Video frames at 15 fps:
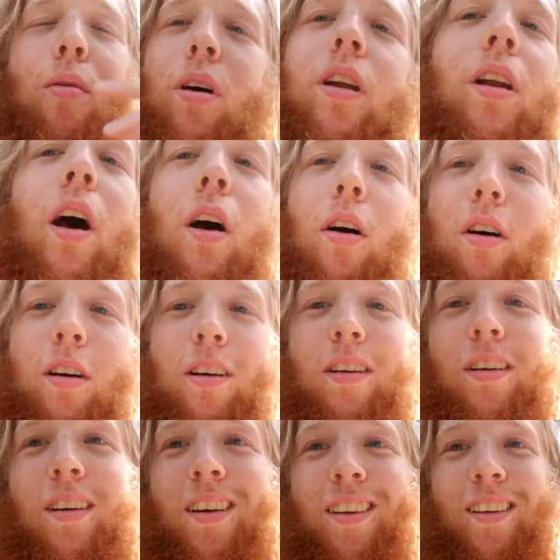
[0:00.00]
I want to know.
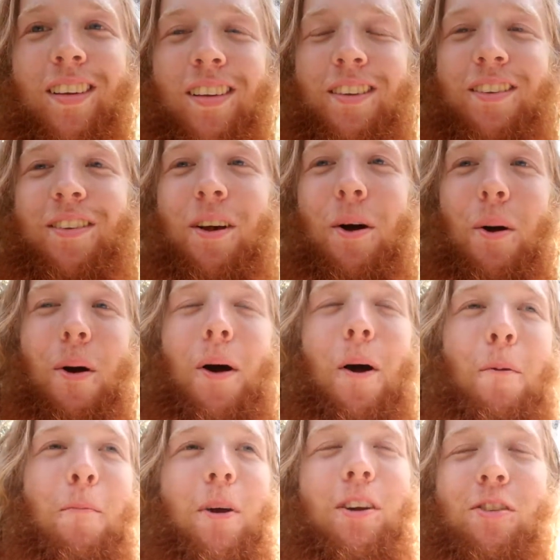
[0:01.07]
So
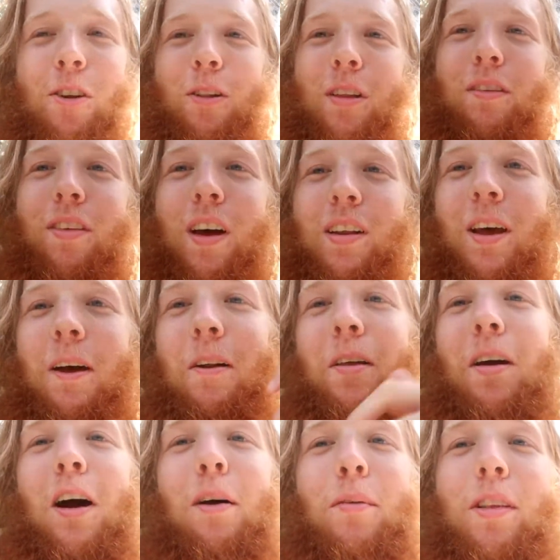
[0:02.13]
uh, make sure to leave that down
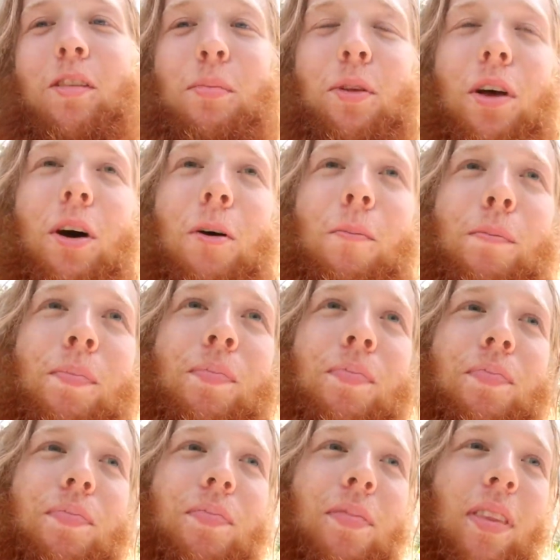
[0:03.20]
in the comments below.
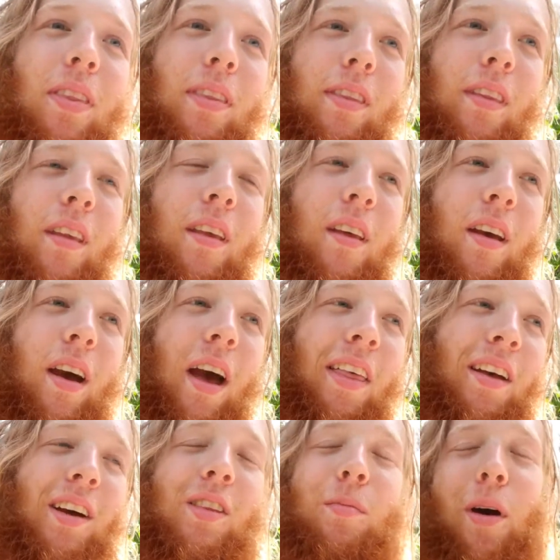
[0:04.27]

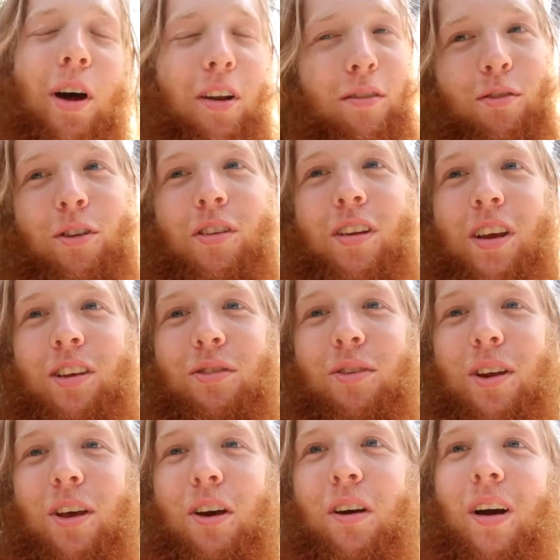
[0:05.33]
I think that's about it for today's
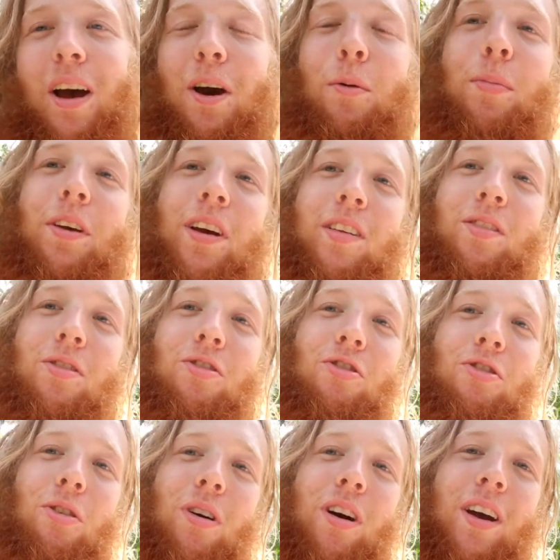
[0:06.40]
video. I hope you guys
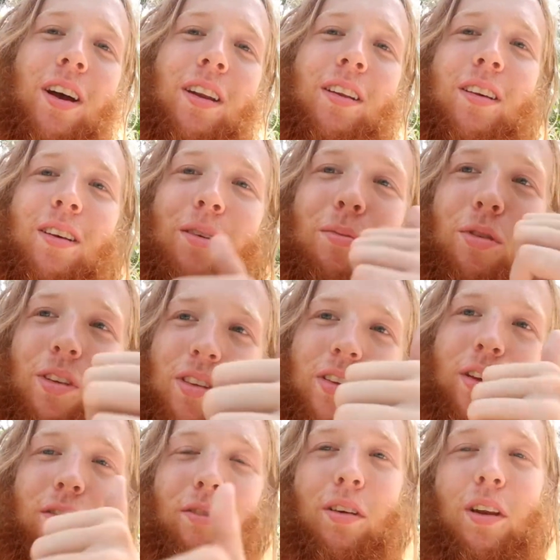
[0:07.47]
enjoyed. Please
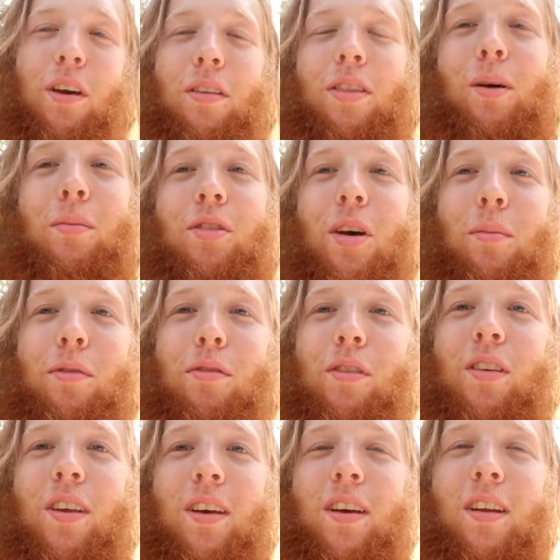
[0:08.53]
give the video a thumbs up if
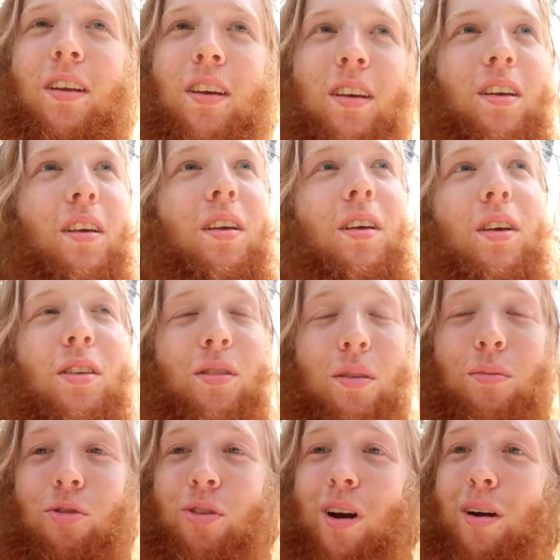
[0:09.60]
you did.
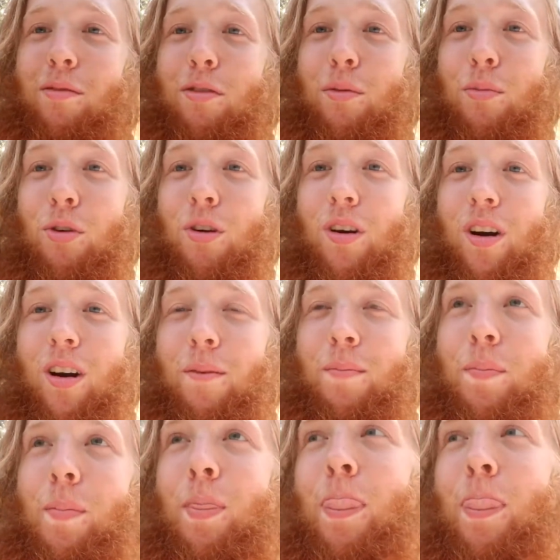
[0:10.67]
Subscribe for more.